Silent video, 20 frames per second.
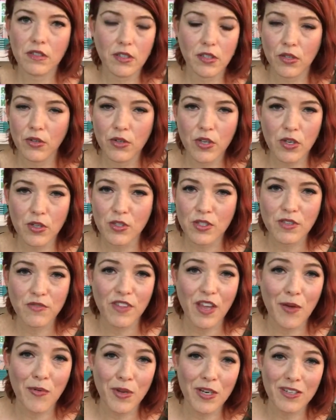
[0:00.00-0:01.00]
who knows if
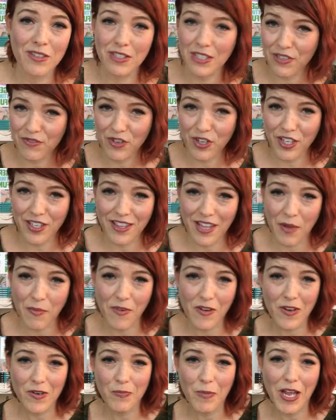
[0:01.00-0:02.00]
that one will even, that
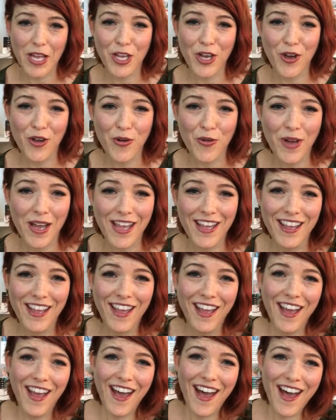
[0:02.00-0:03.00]
one might go away.
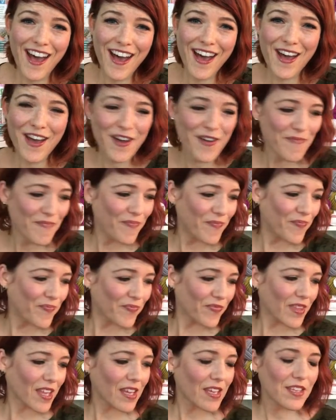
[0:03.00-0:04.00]
Um,
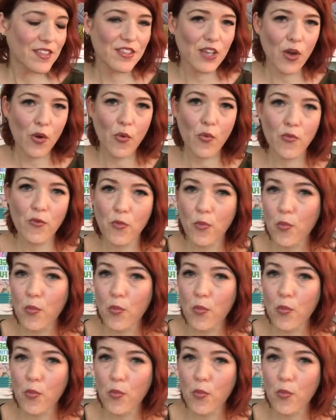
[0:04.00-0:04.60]
so